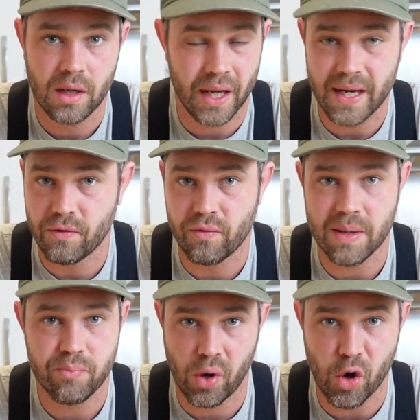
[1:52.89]
I never really
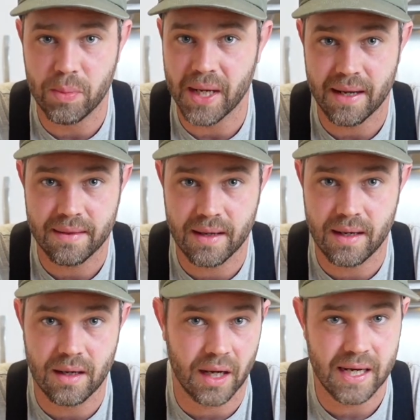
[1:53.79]
probed
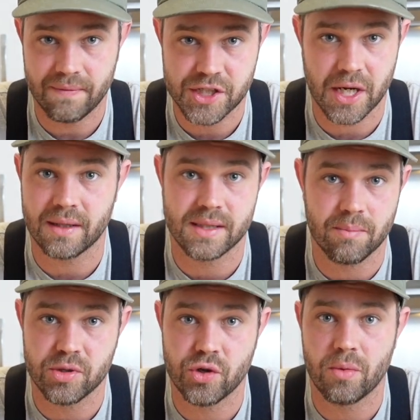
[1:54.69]
anything. I never checked the
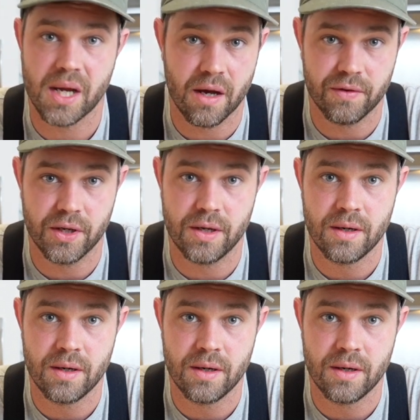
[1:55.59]
temperature on my oven.